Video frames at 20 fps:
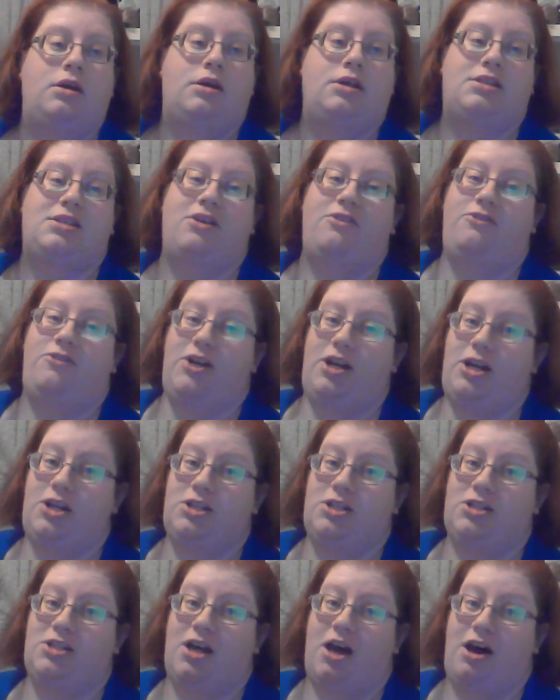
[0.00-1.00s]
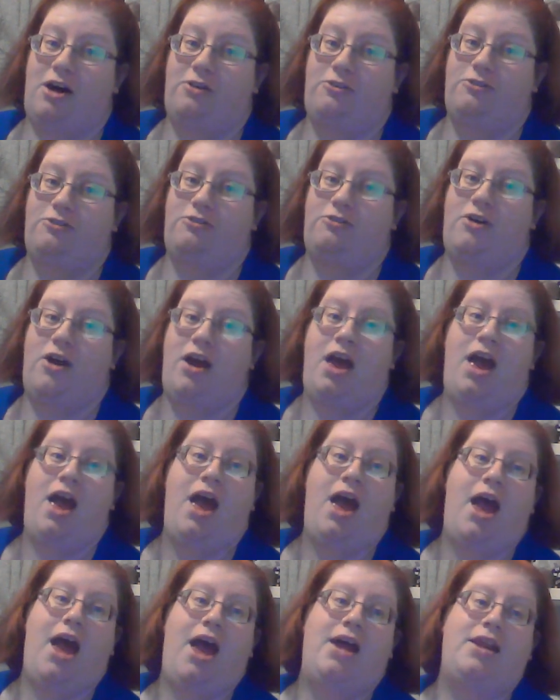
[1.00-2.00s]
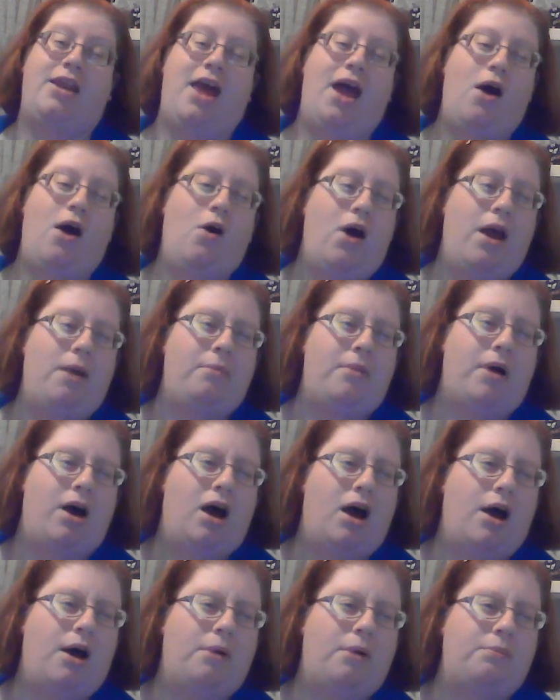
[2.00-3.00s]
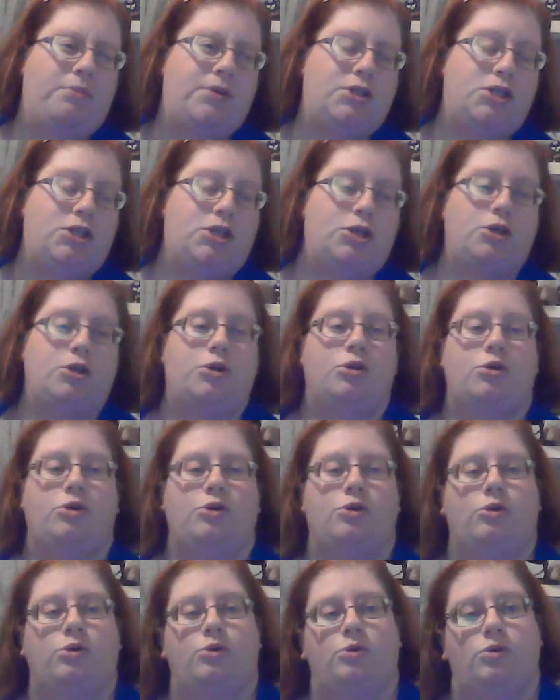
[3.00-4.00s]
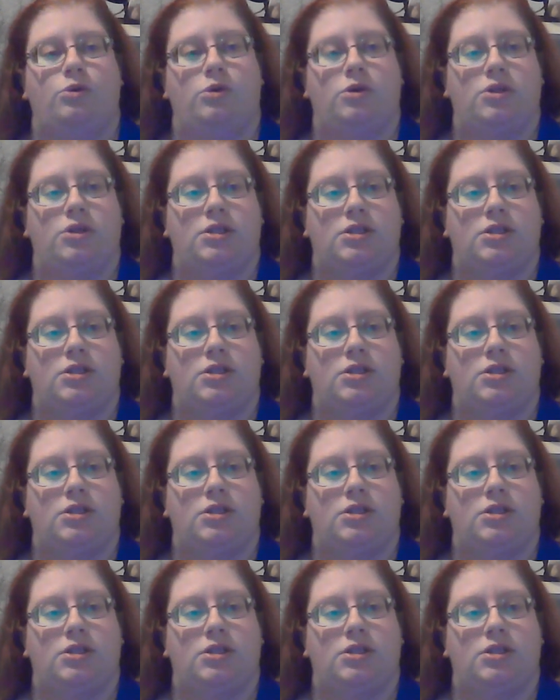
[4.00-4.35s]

Because I finished stuff, and now I'm up to